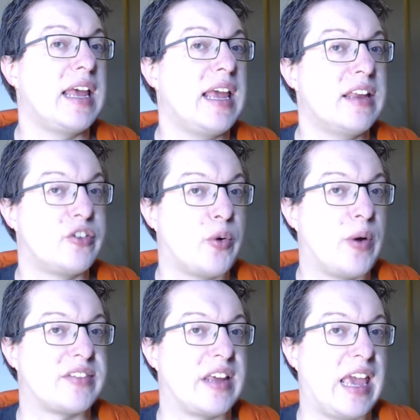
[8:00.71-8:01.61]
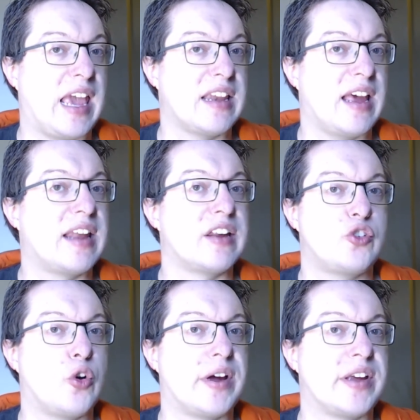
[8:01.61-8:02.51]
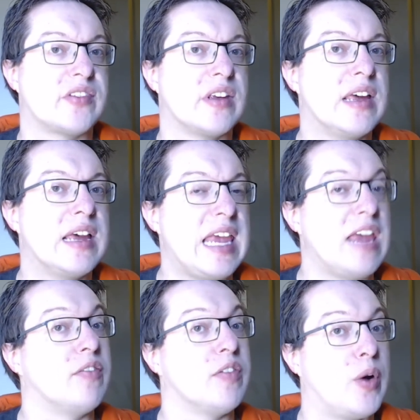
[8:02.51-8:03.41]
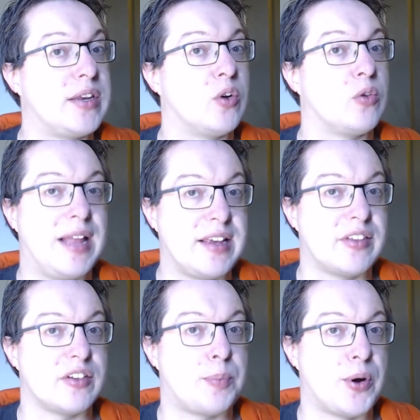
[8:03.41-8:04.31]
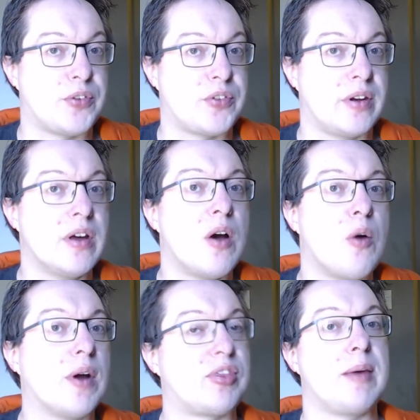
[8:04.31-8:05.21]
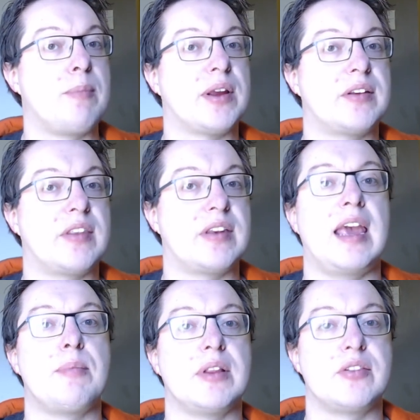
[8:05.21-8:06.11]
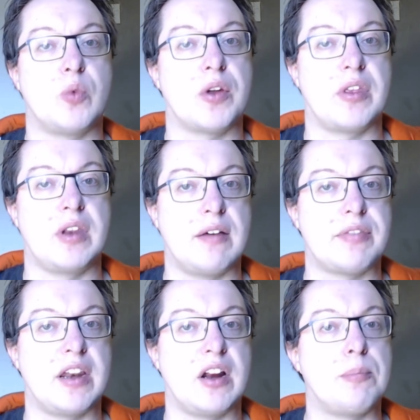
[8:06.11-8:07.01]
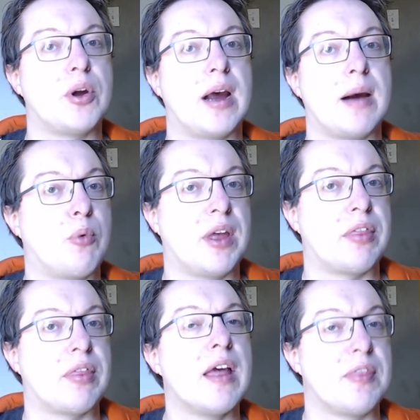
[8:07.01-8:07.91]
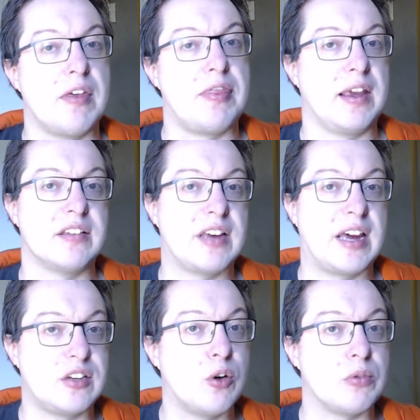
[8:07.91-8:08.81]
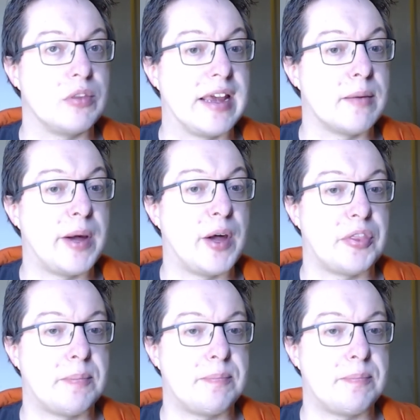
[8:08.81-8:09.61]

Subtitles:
interesting hate and a choice. Even though I don't like this person, what they bring to the table is worth enough that I'll put up with the things I don't like about them.